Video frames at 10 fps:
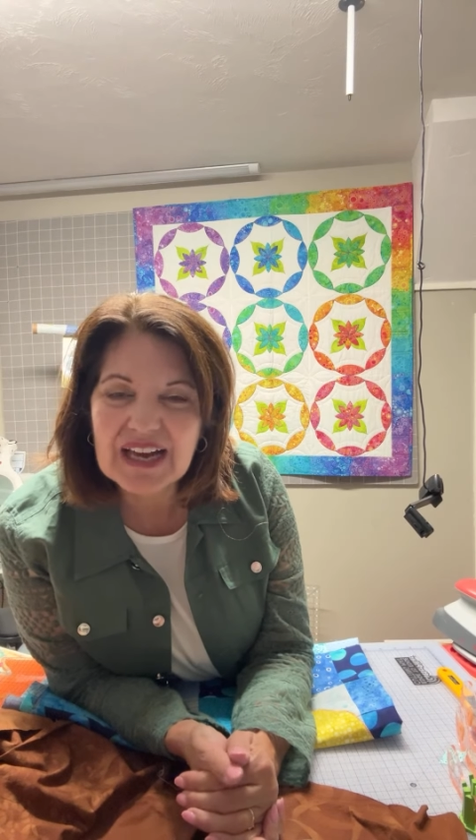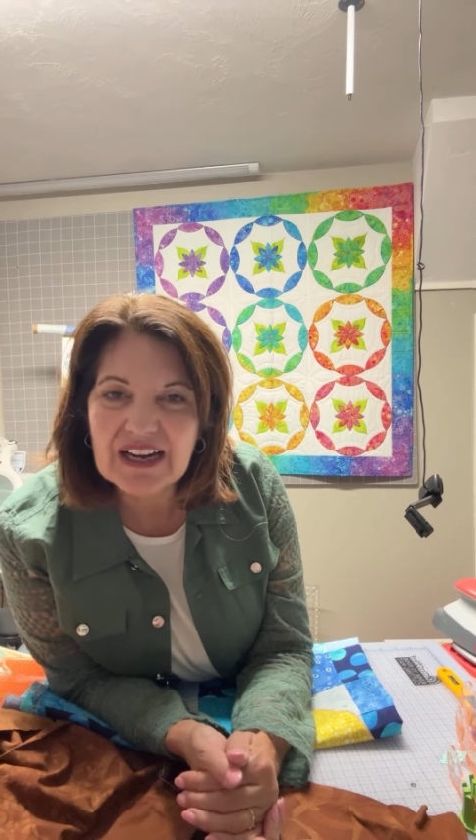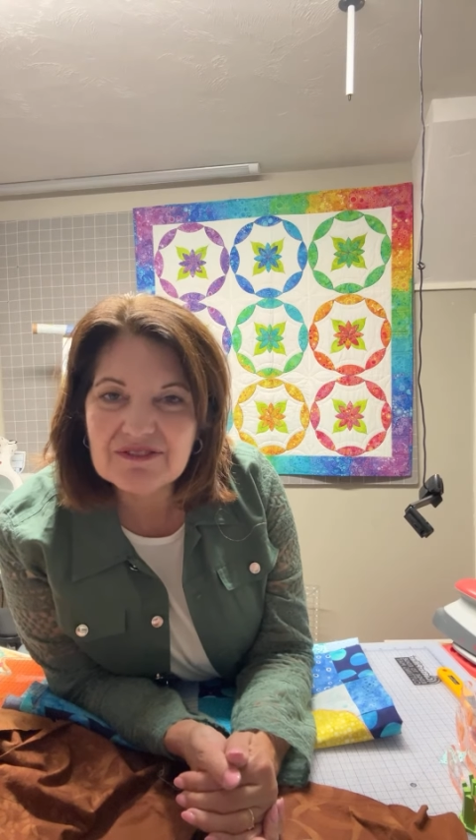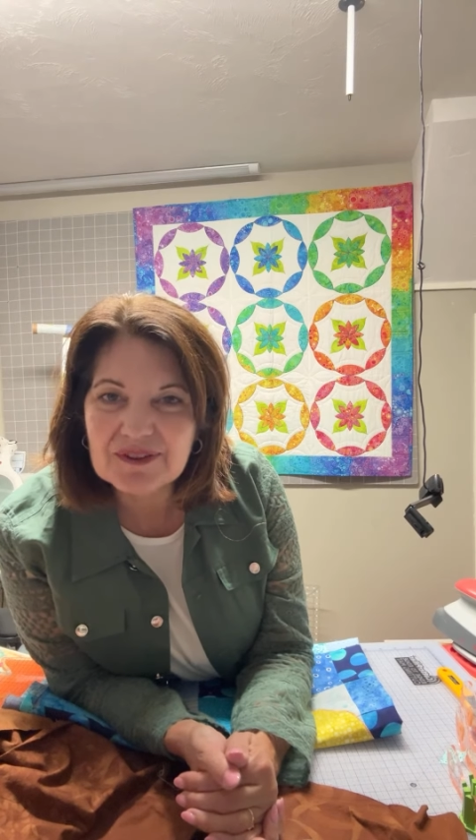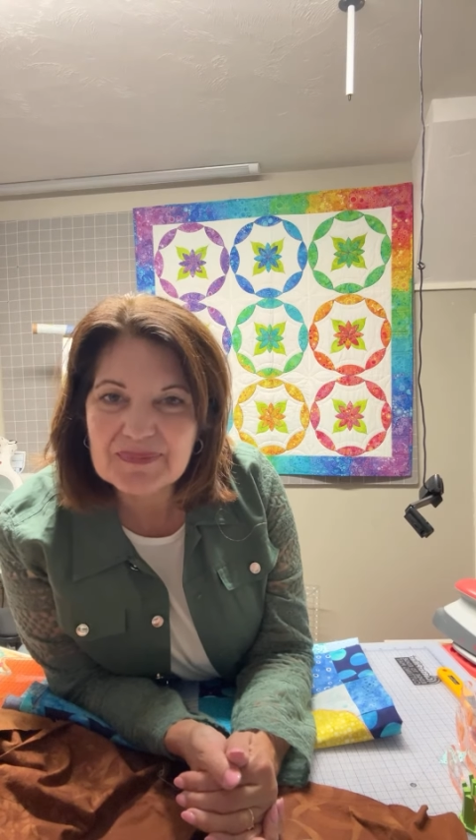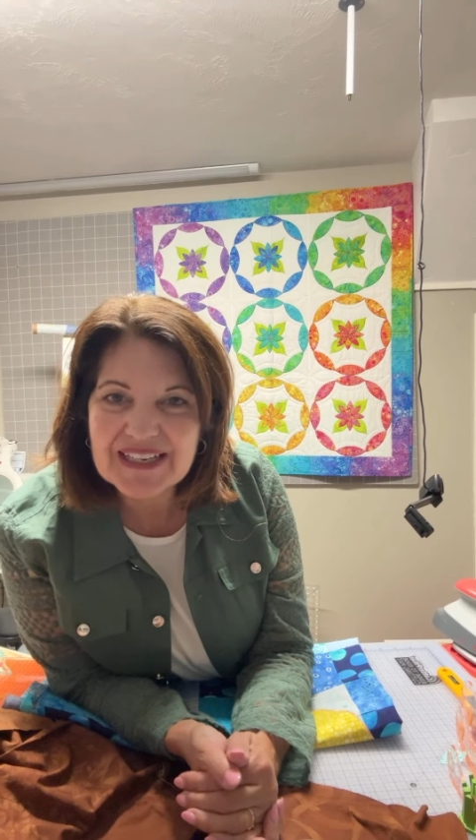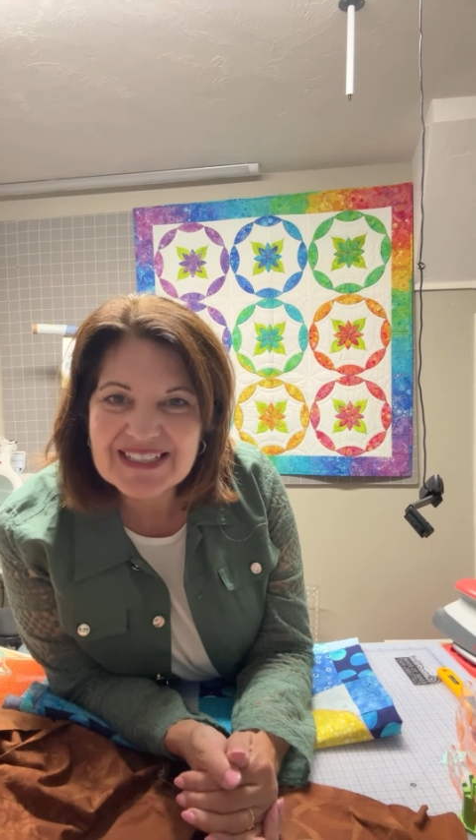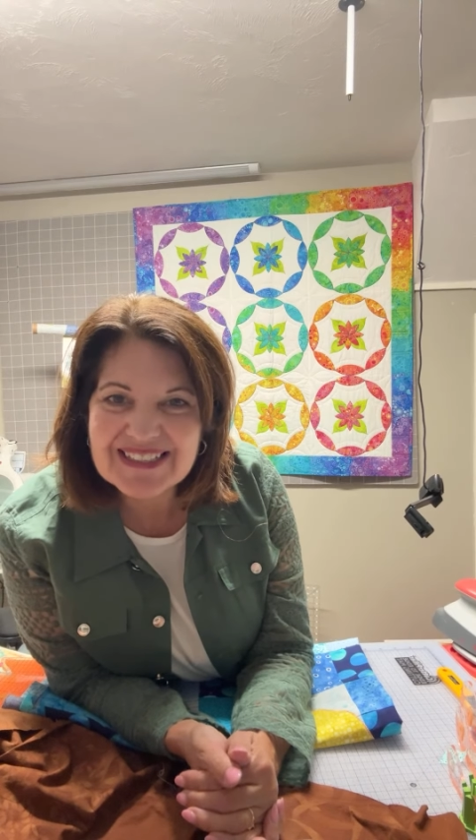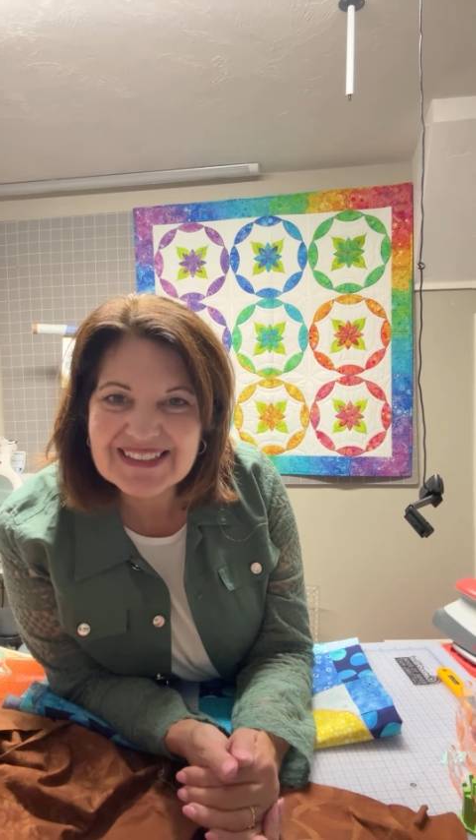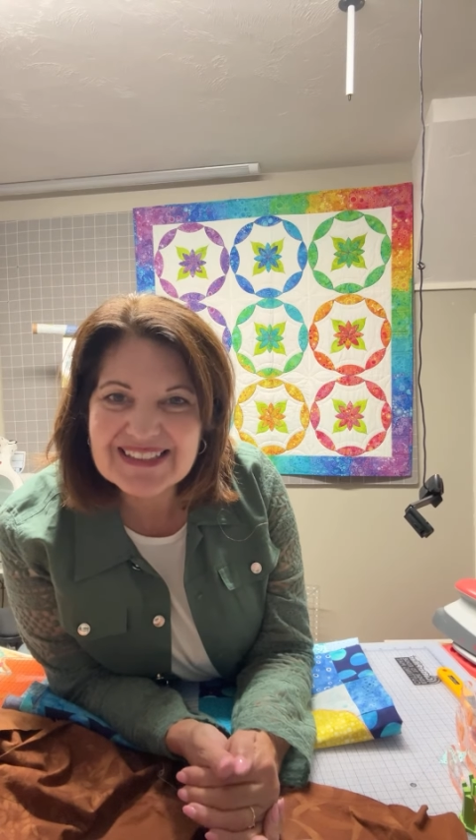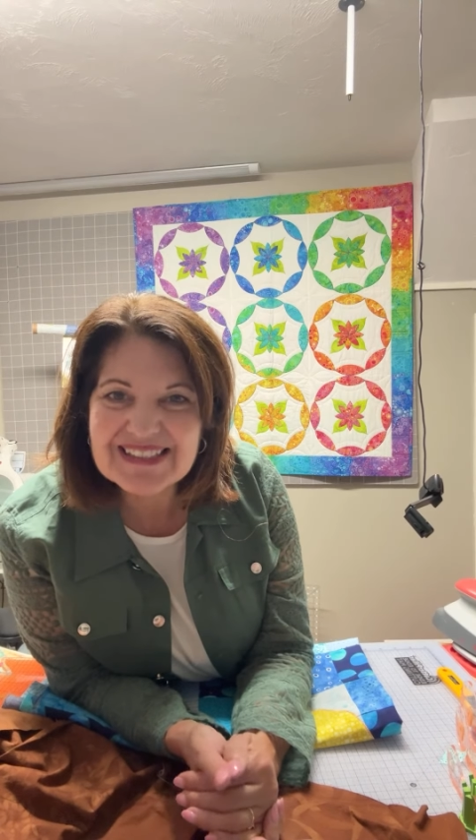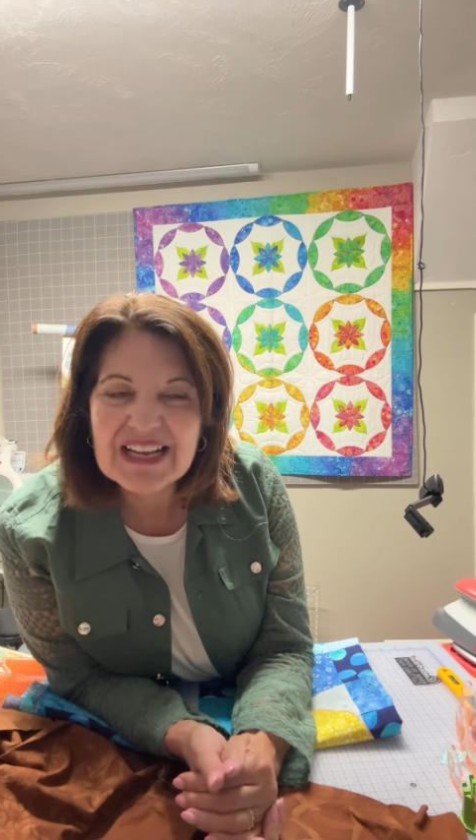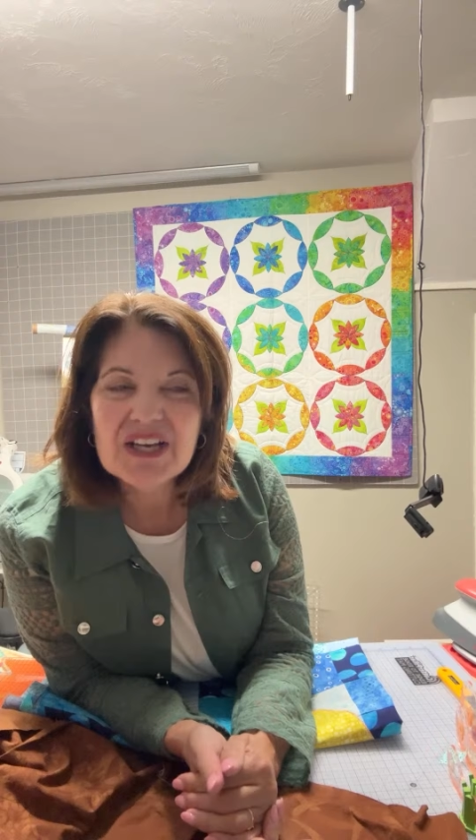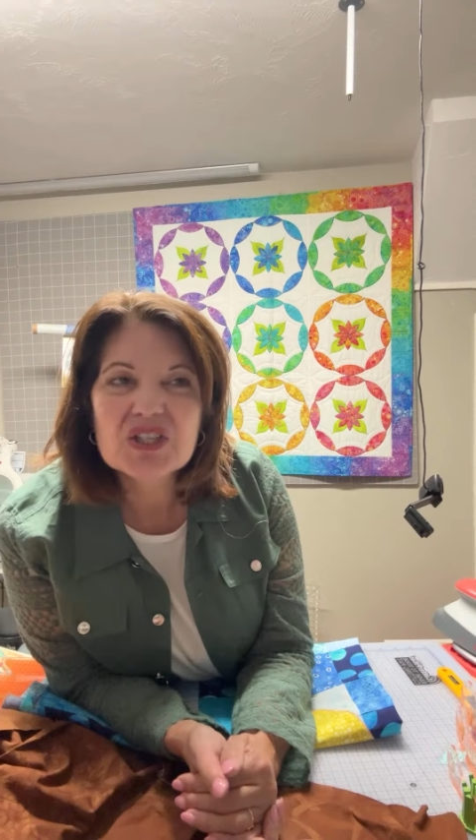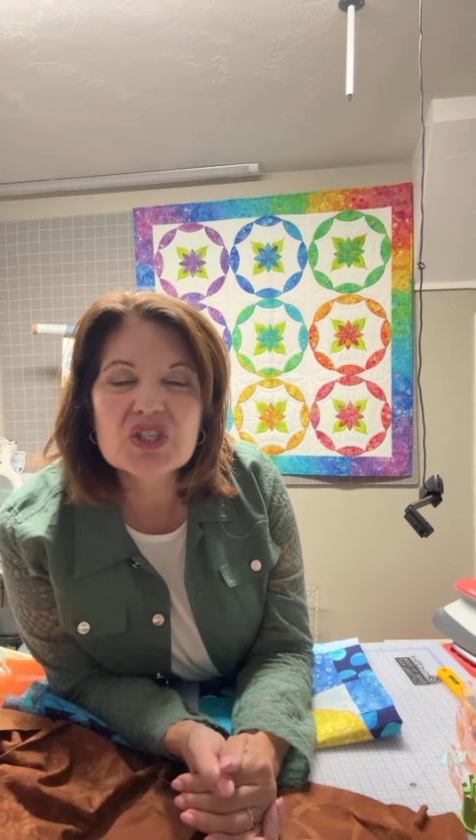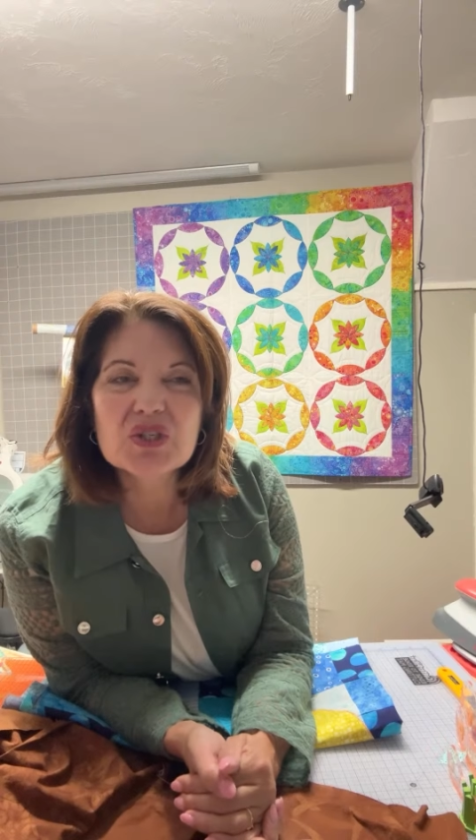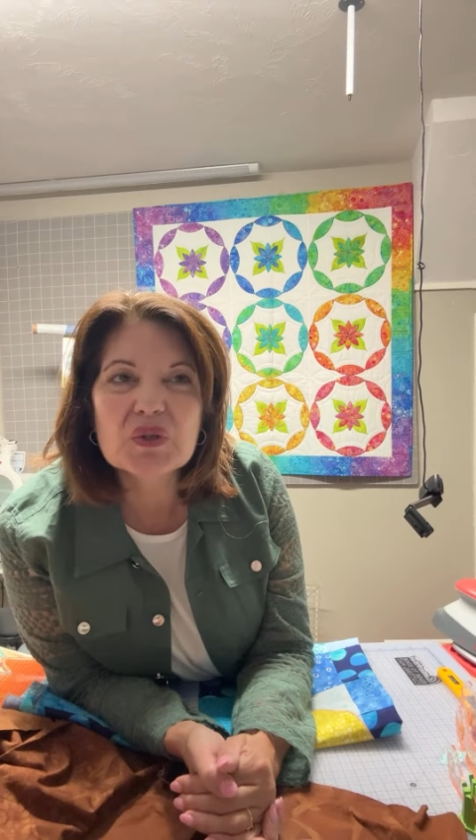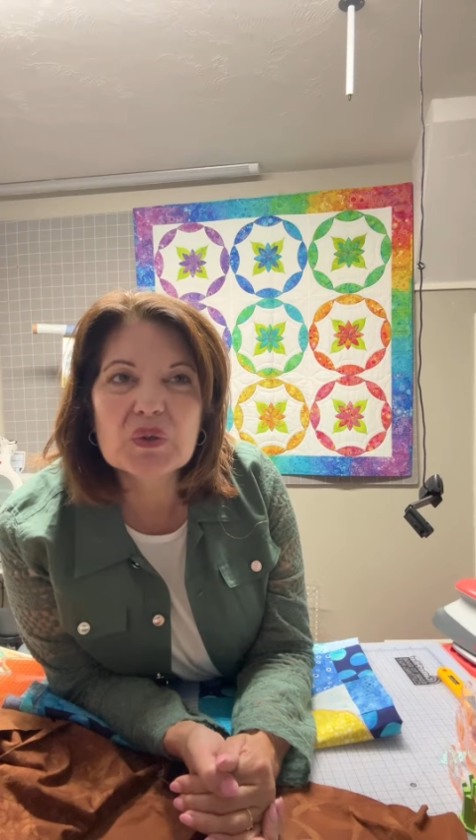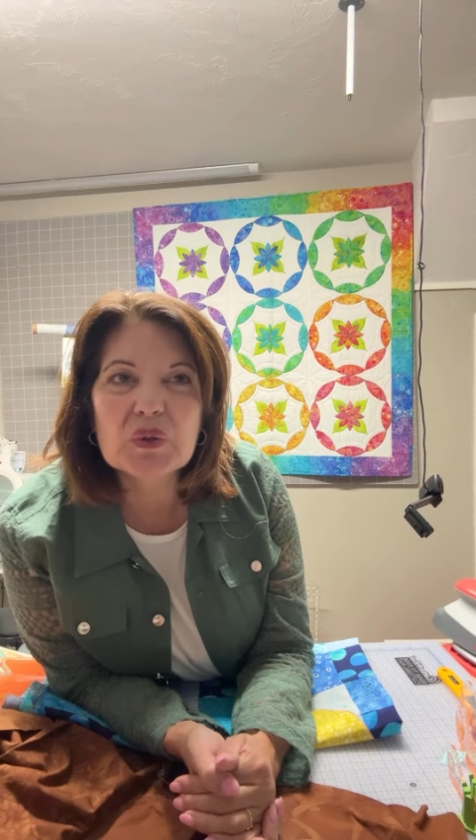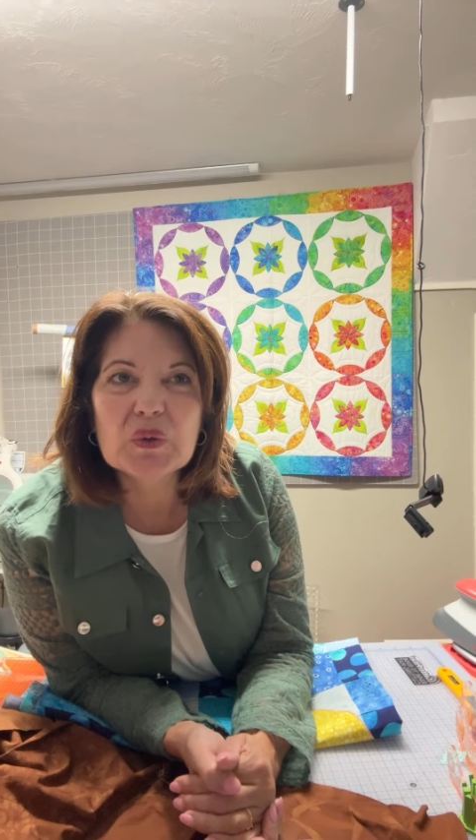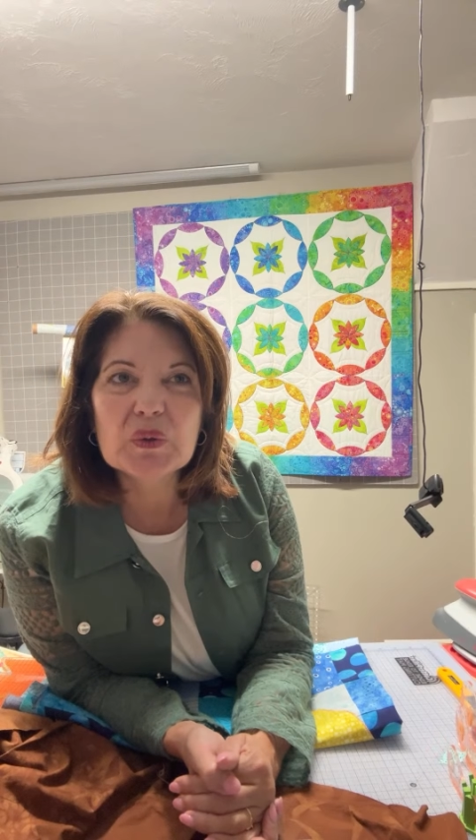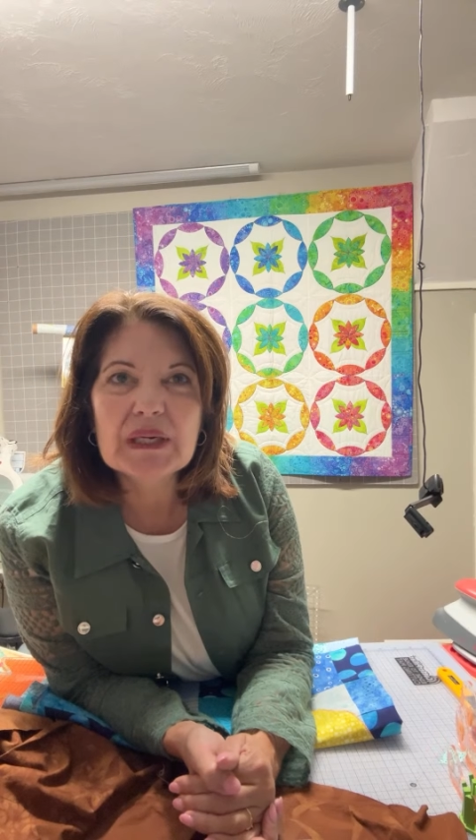affirmations to